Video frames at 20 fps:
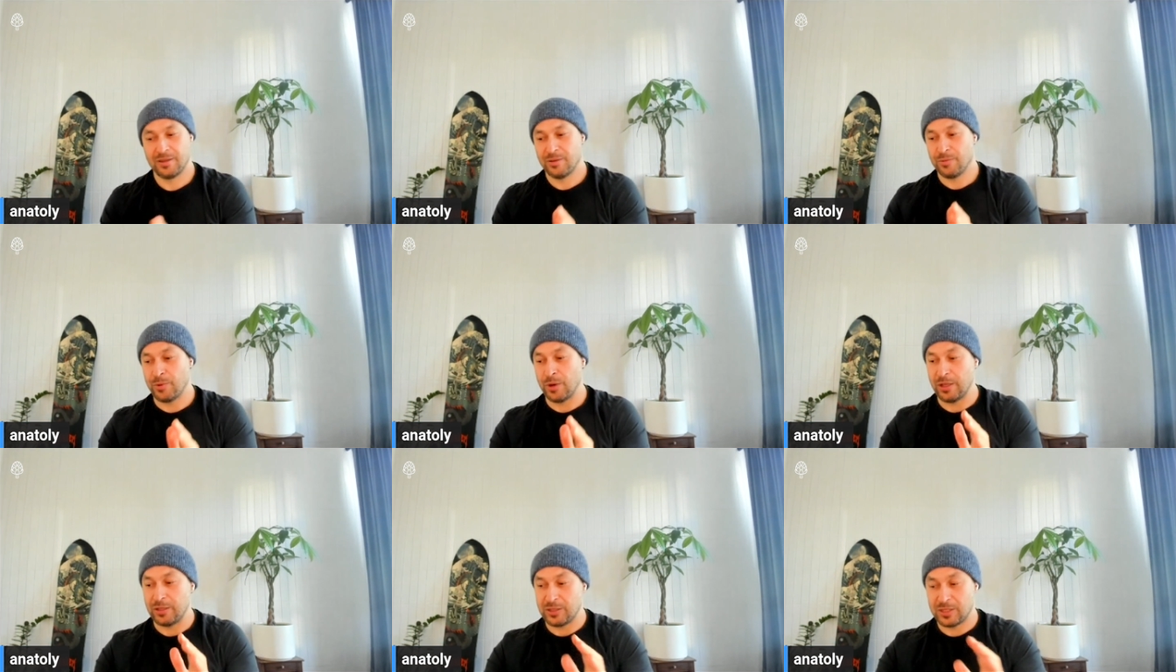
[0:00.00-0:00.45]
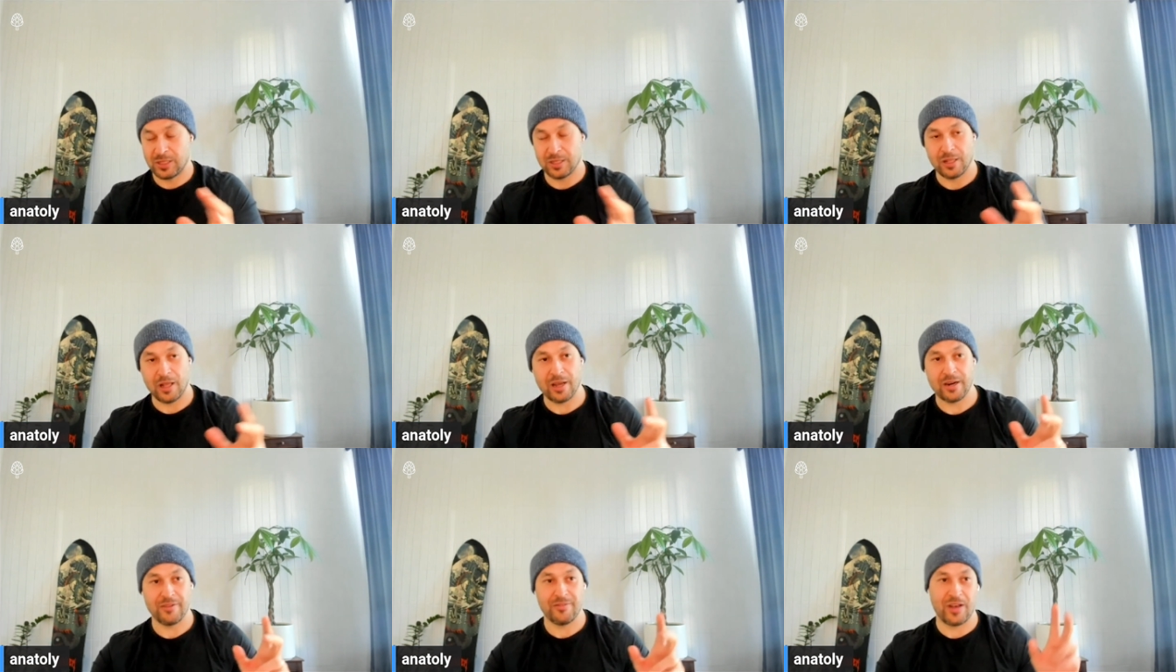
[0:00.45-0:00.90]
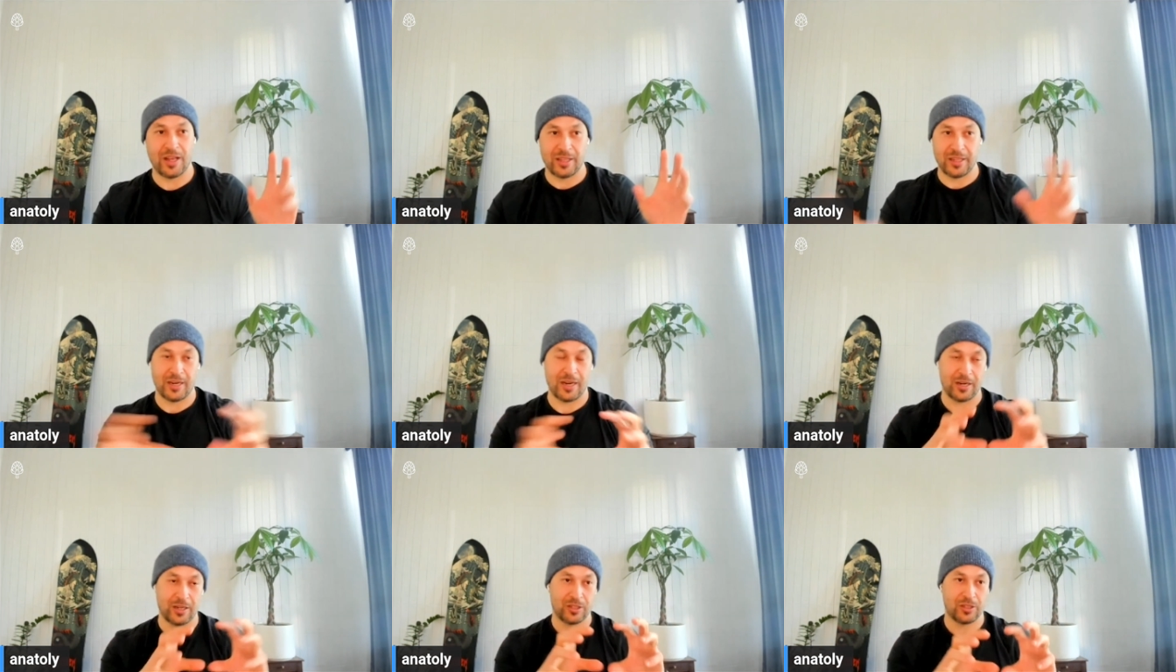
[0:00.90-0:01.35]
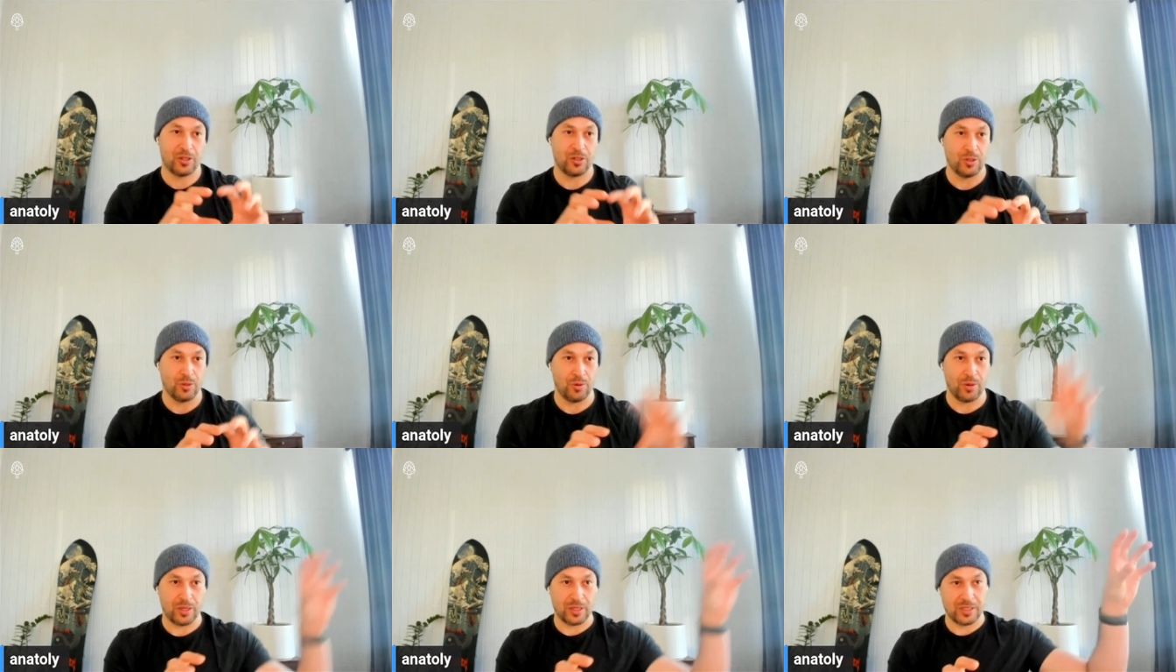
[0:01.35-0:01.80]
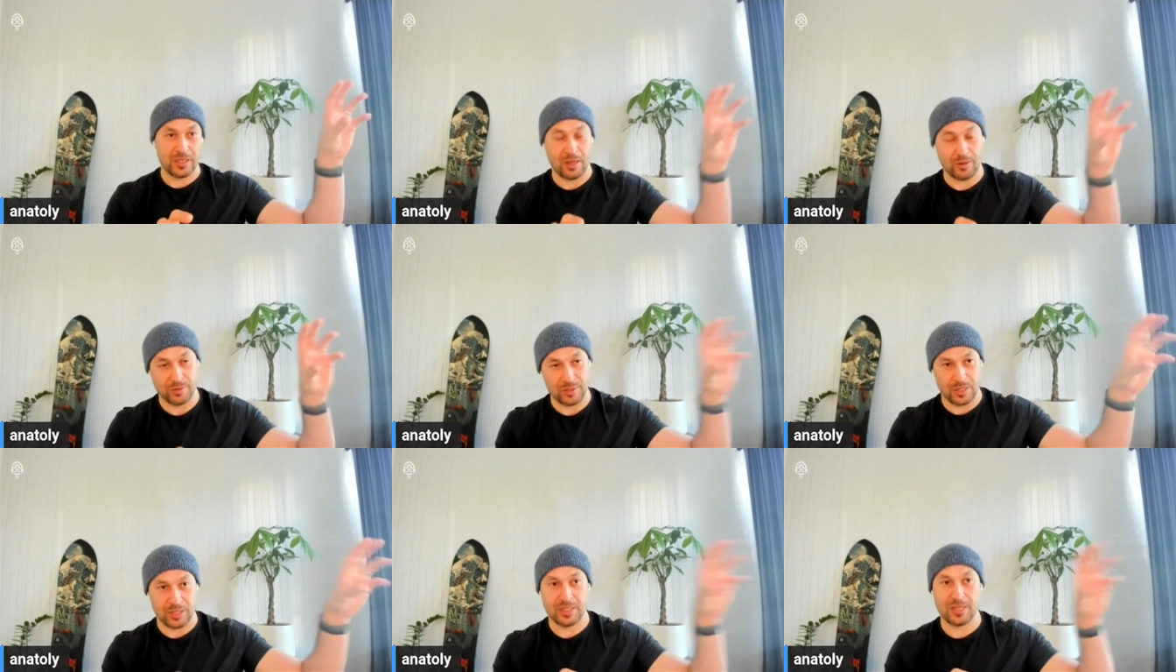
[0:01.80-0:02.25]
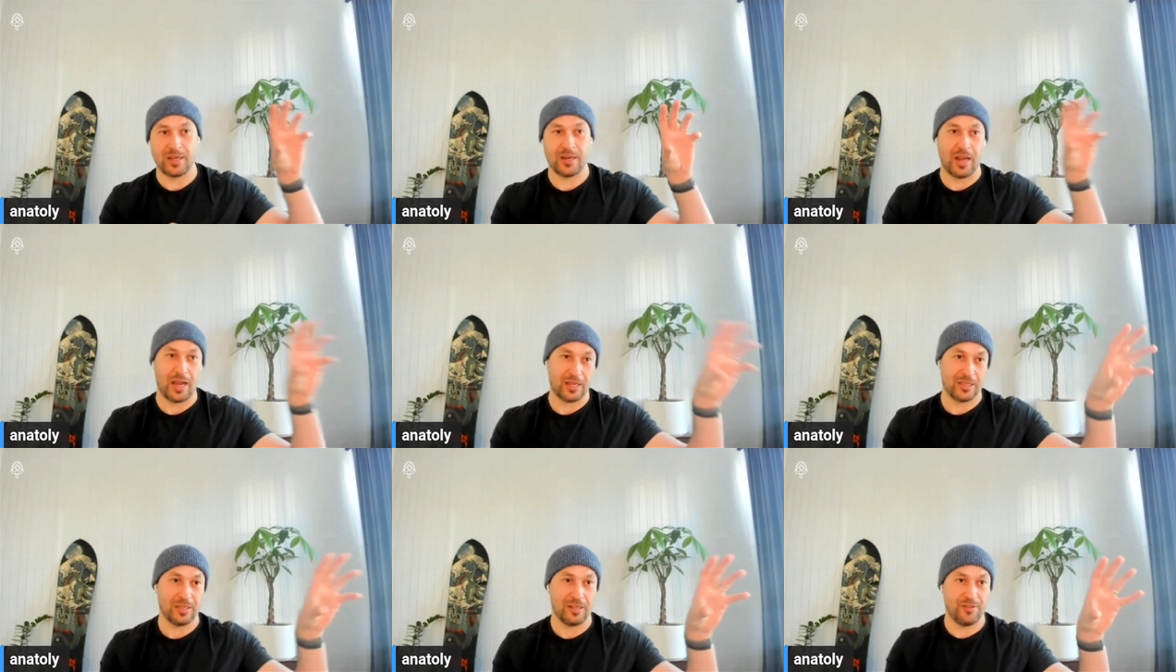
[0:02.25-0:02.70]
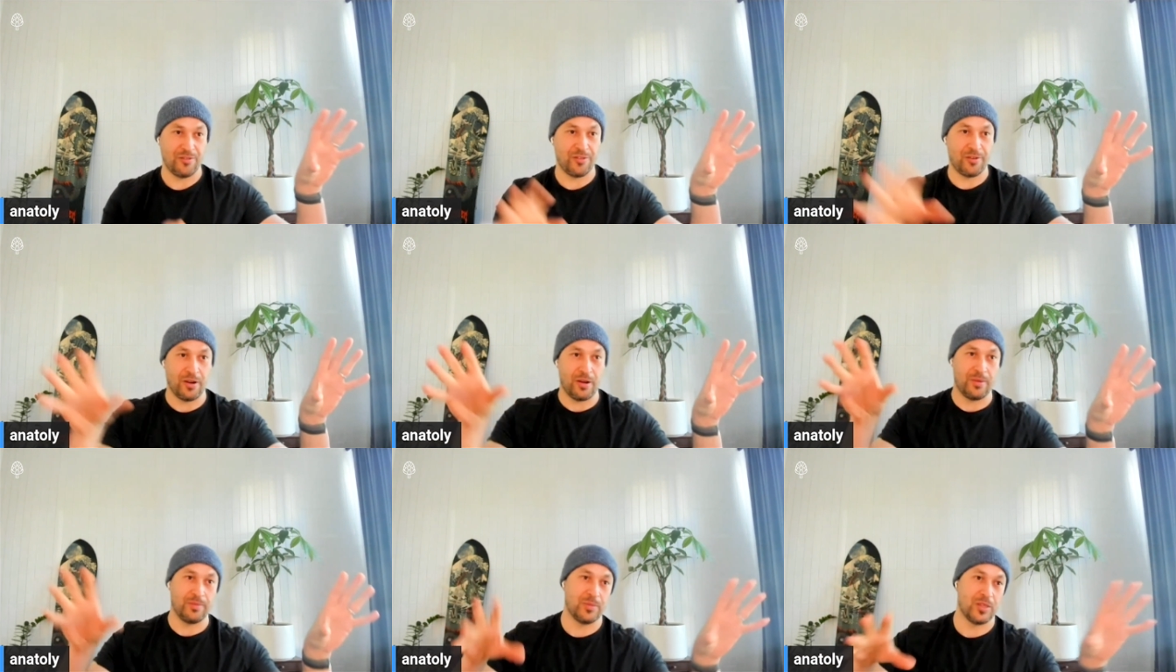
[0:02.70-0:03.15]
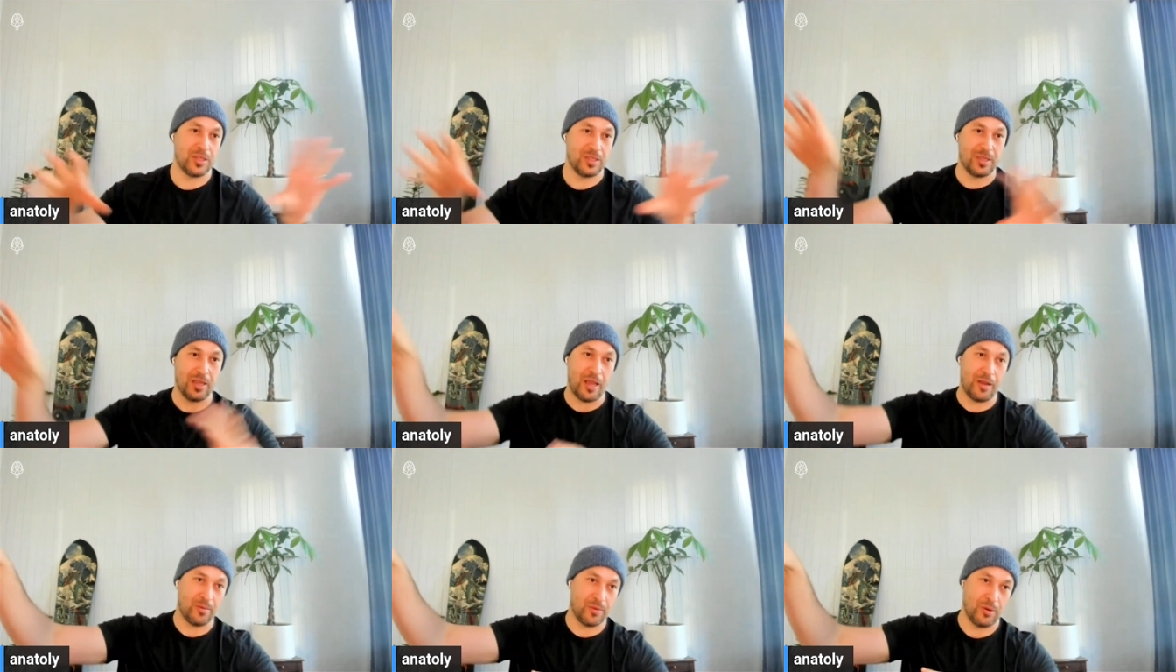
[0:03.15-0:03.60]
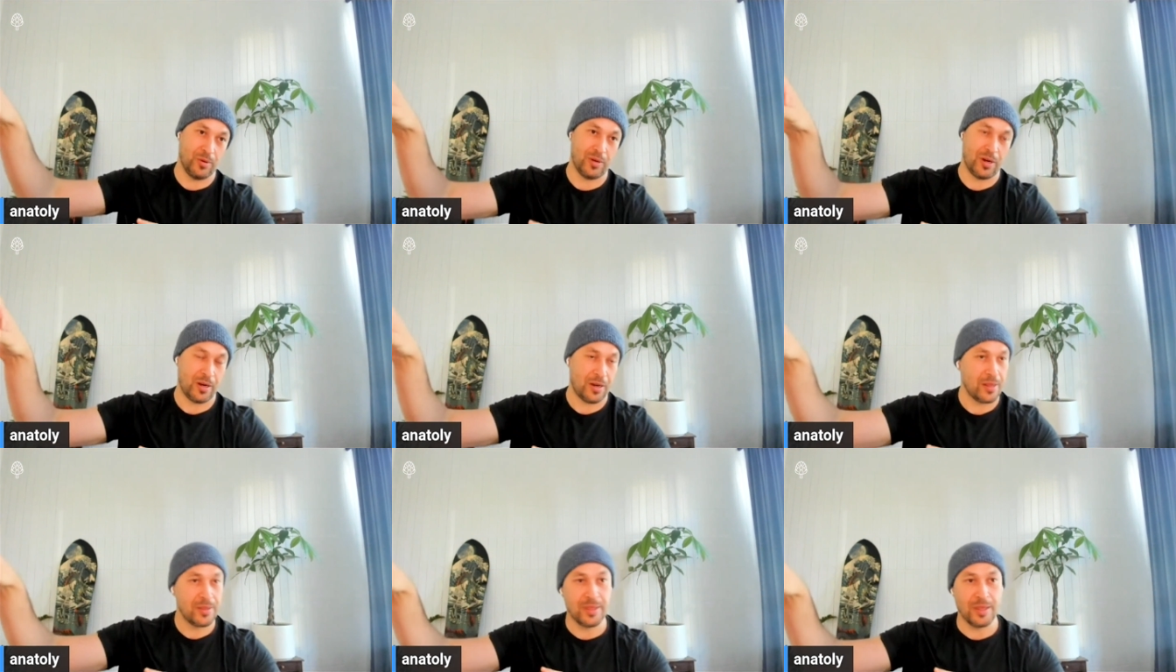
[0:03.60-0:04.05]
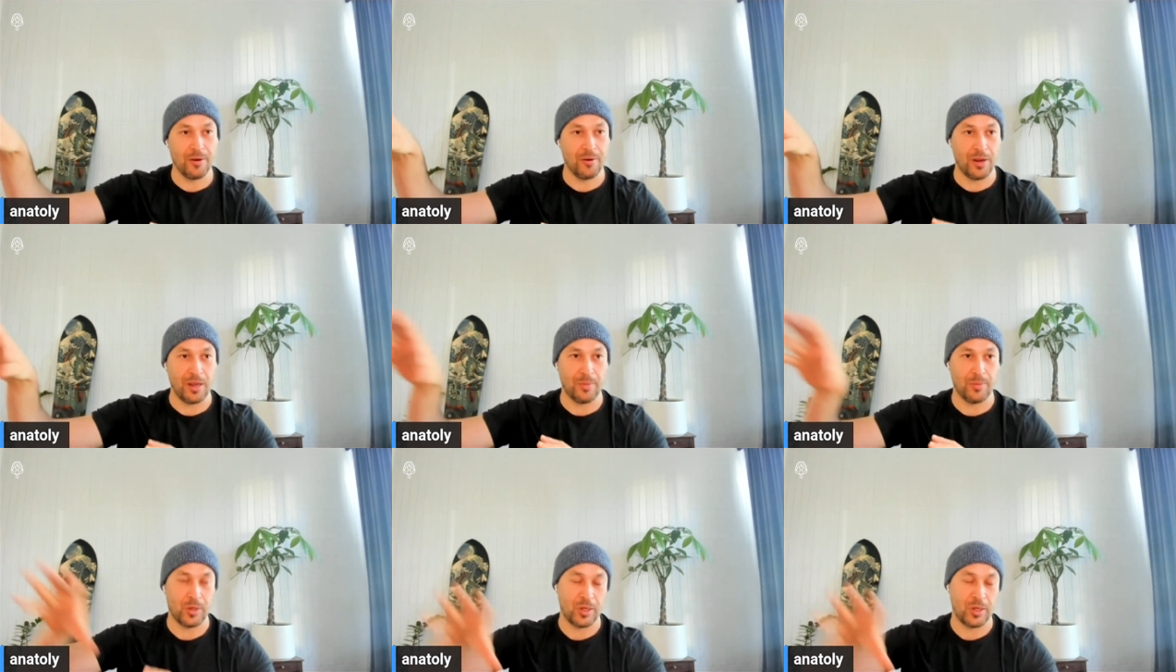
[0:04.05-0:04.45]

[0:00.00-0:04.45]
what Solana validators are doing is now disconnected from the state root on Ethereum,